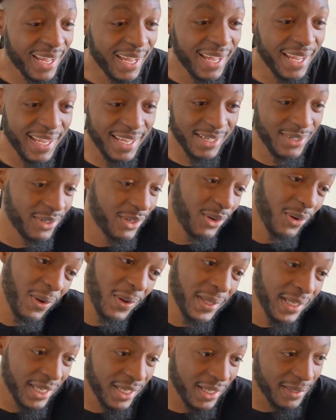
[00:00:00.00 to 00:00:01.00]
And you're
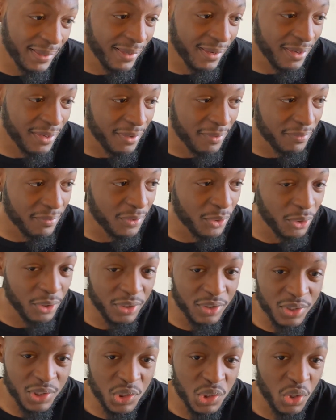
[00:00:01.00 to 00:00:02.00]
calling it love.
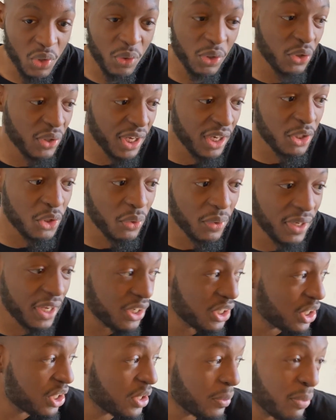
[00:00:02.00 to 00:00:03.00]
So you get into a
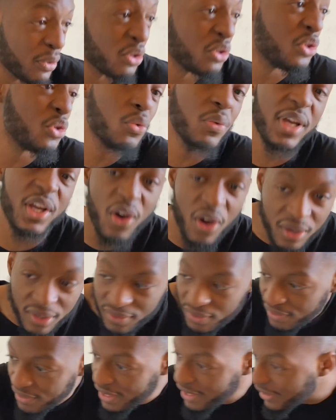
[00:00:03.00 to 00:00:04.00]
relationship, you're doing all of
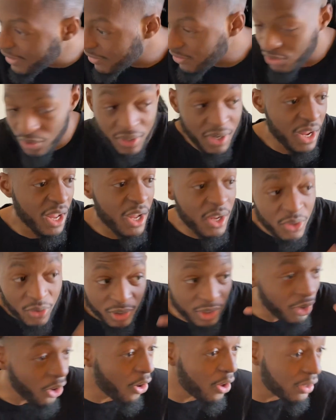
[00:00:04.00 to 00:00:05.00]
the things, you're
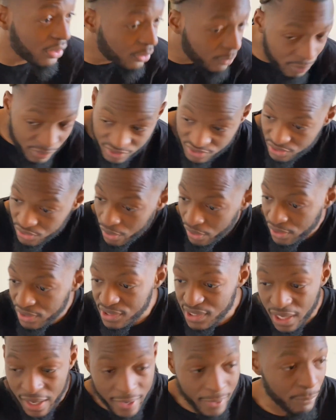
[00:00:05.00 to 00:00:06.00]
calling the person all the
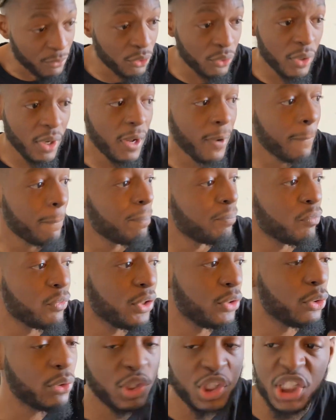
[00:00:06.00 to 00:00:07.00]
time,
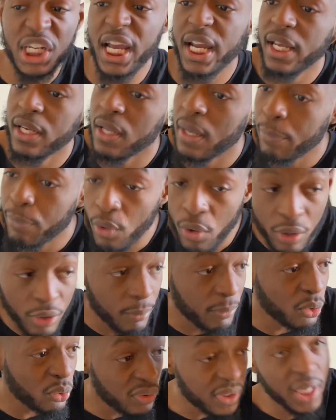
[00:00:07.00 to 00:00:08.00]
you're checking up on
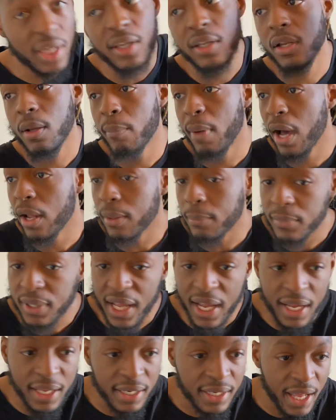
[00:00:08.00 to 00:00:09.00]
them, you're thinking about them
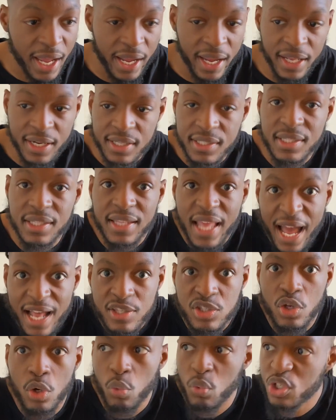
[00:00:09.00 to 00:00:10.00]
day and night, and
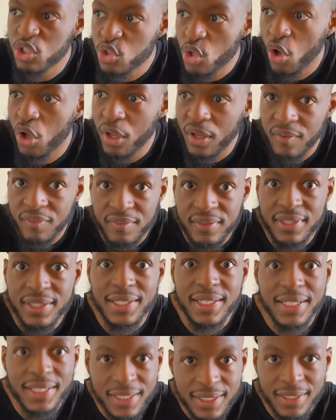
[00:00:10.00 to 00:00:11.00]
that's a result of
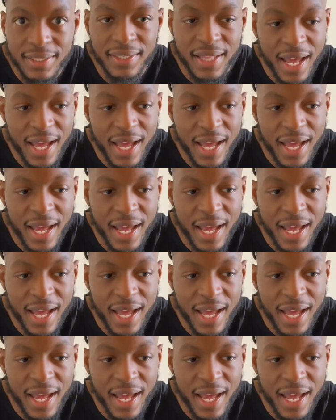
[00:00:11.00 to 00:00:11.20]
need.